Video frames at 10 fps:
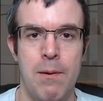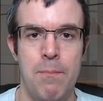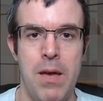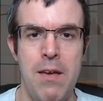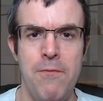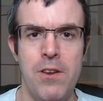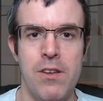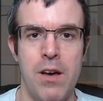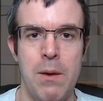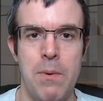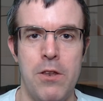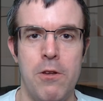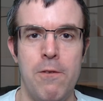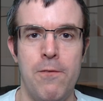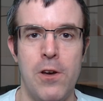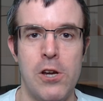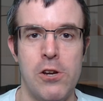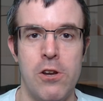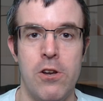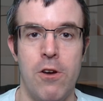But every time a new
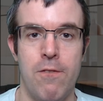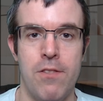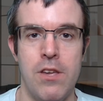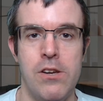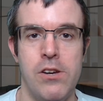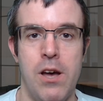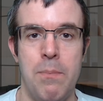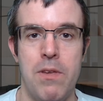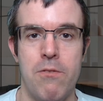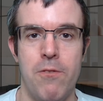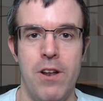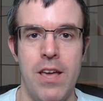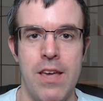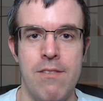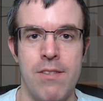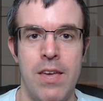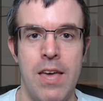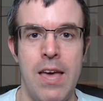version of C# is released,